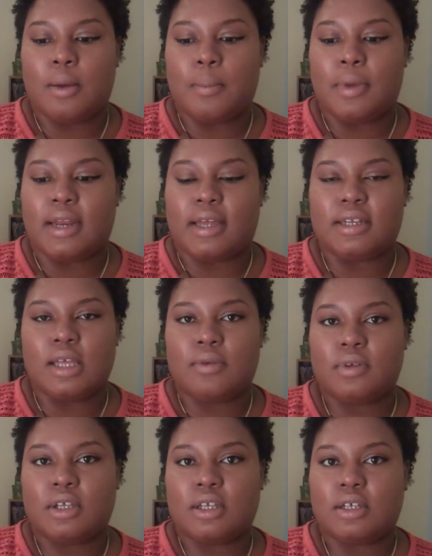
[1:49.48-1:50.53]
but I
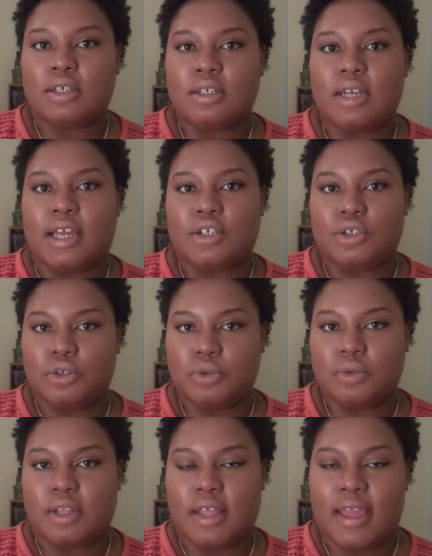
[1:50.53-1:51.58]
definitely could not
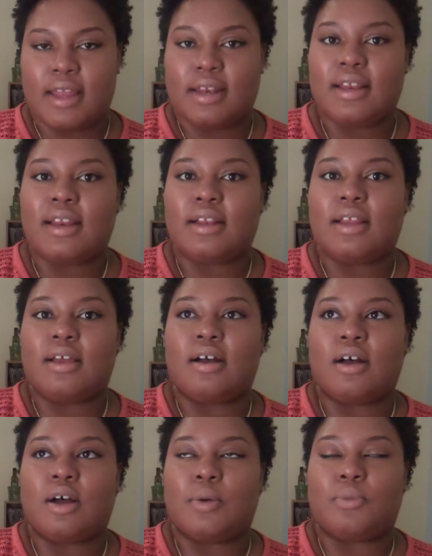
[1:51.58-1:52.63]
do that
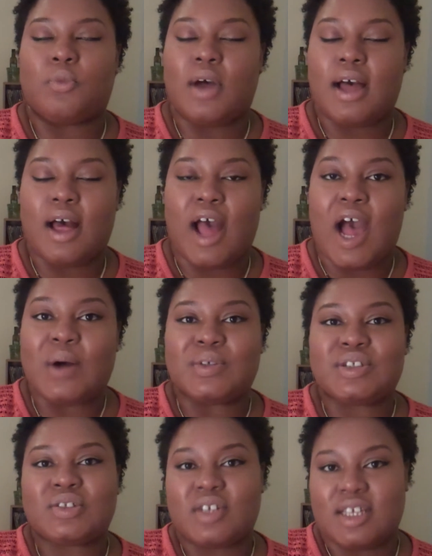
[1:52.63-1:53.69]
while I
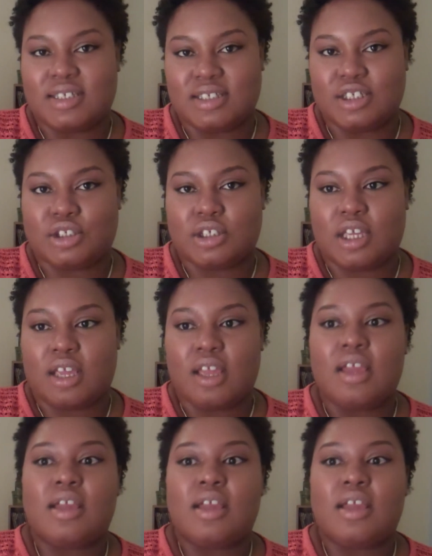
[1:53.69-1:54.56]
was transitioning.